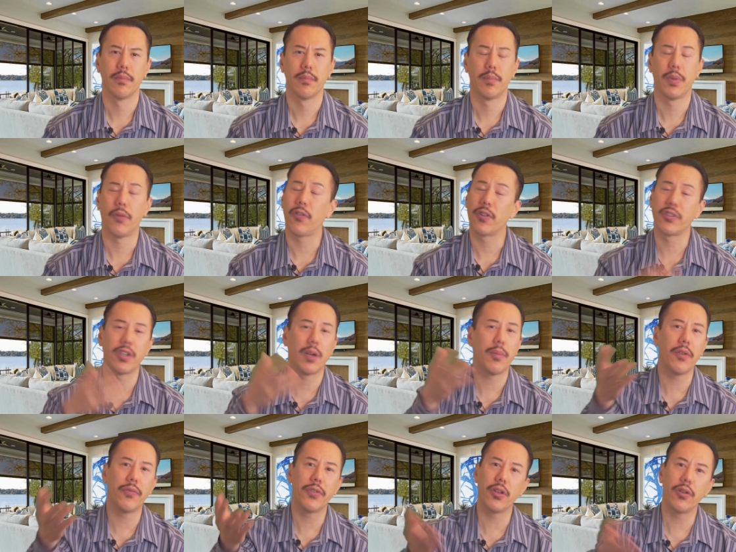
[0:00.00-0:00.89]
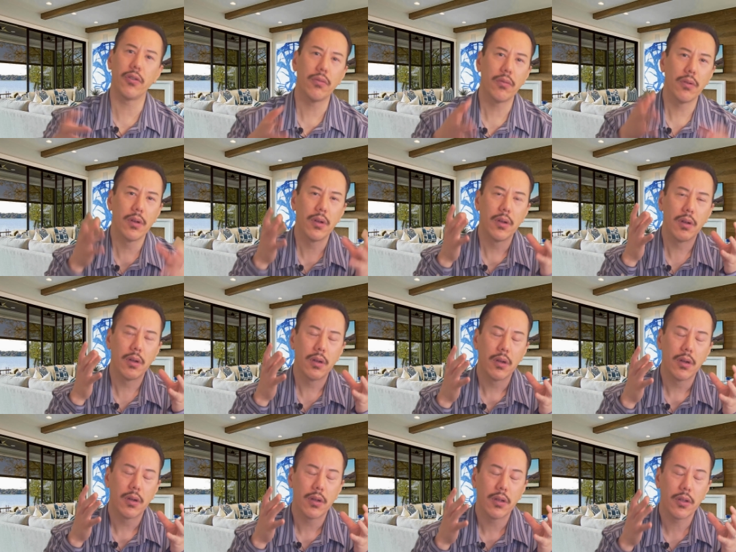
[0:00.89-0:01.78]
But for some of you,
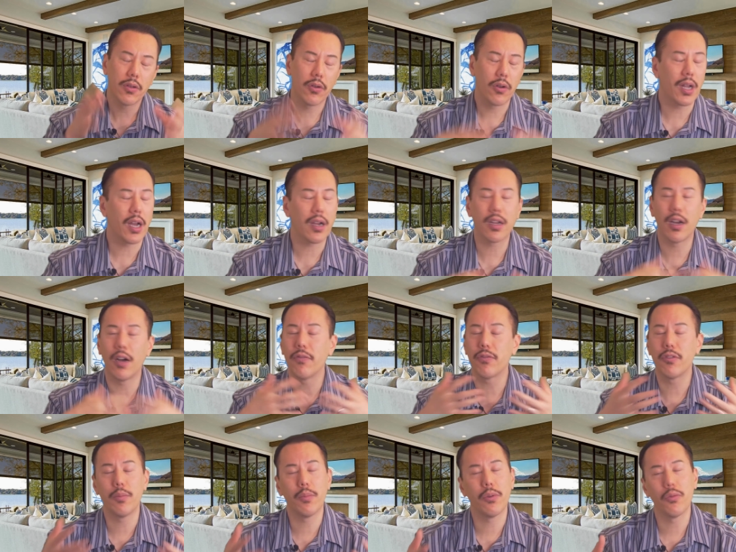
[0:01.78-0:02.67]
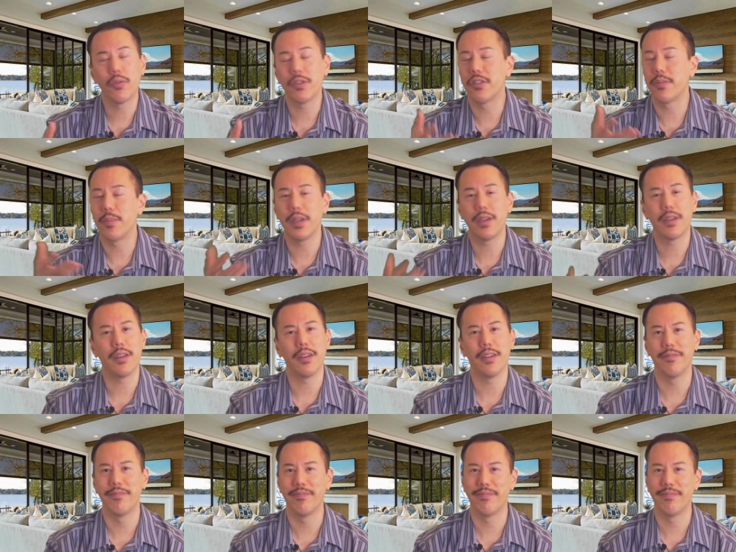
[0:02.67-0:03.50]
you're not comfortable with speaking.